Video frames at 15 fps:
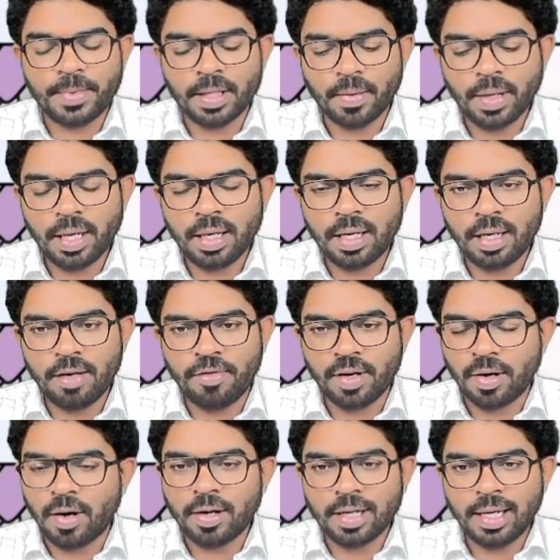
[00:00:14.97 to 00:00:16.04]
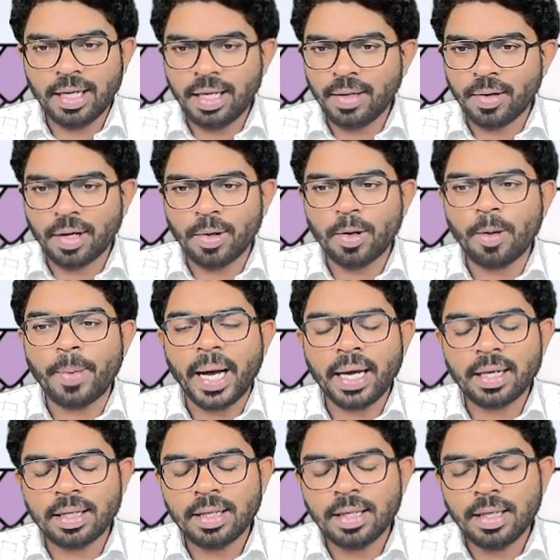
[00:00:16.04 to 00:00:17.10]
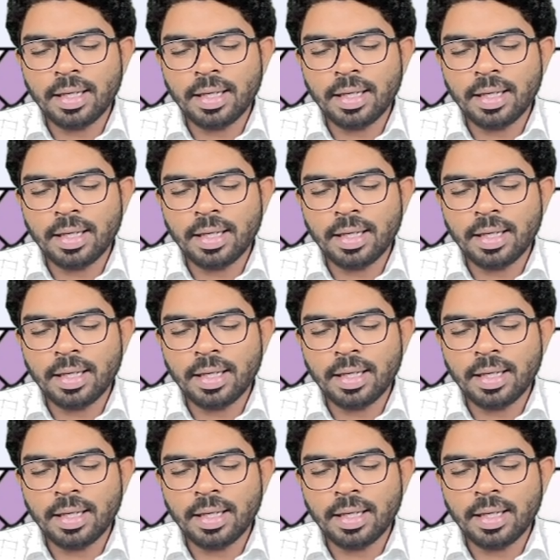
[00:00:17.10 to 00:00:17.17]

Okay, if you're not clear, you can go back